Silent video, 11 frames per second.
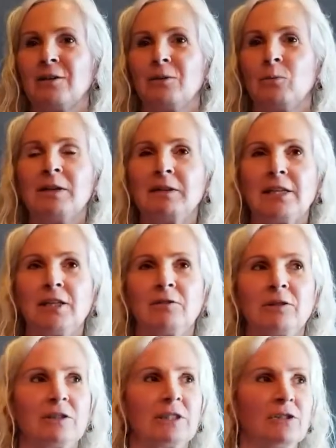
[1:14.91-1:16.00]
one thing
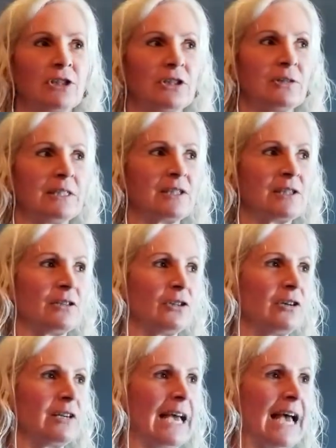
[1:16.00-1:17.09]
you can do is to
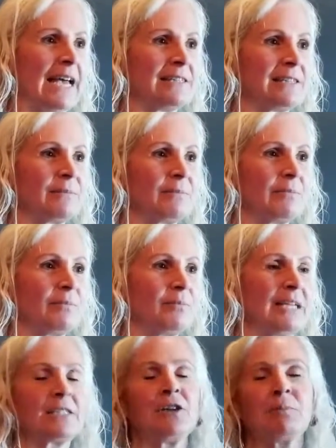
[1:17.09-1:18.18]
look at
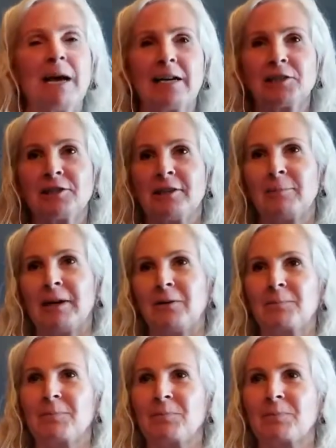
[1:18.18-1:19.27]
things that you're passionate about.
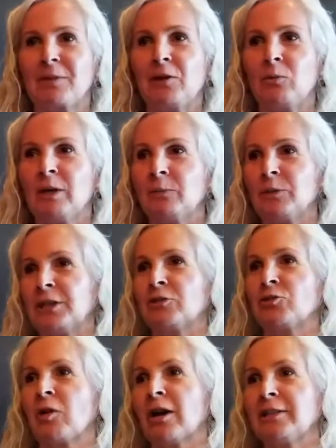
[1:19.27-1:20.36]
What you're
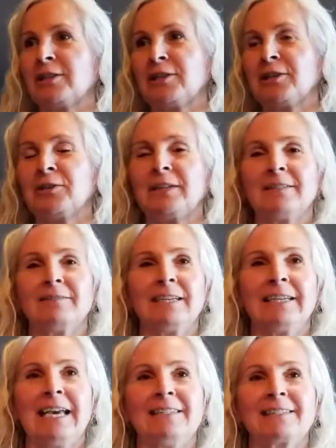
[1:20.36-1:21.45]
drawn to, and
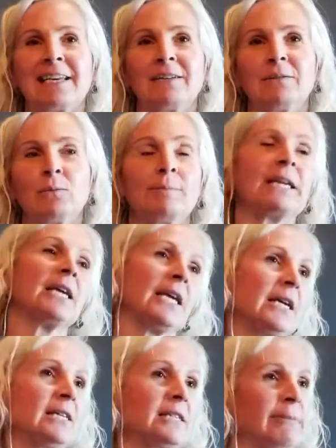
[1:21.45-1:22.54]
again, it's like, well, my
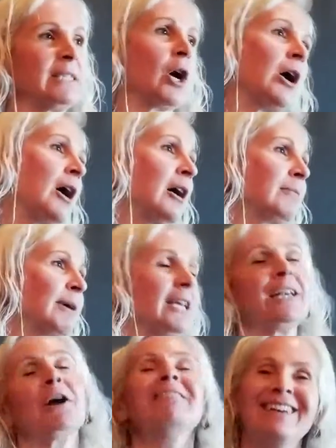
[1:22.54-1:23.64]
kids, my dog,
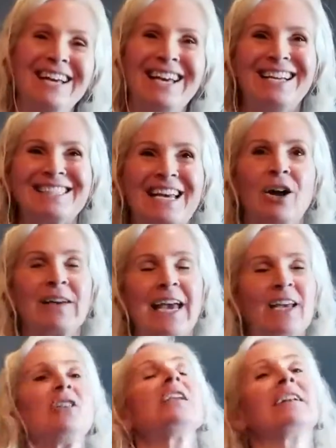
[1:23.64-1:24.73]
it's like,
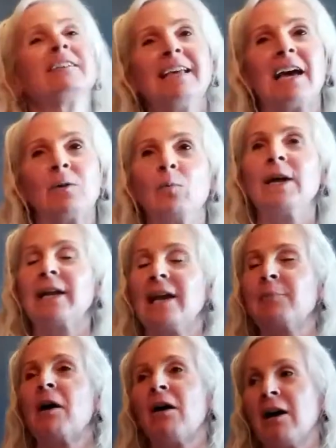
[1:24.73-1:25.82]
okay, none of that. What
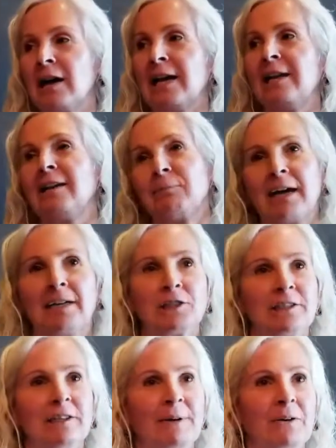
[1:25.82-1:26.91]
am I
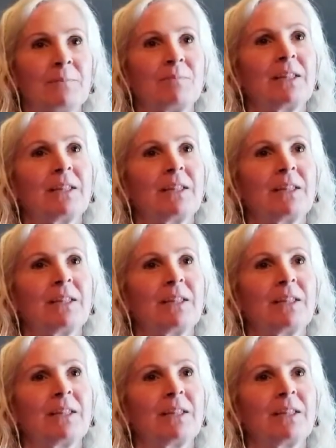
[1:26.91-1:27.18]
passionate about?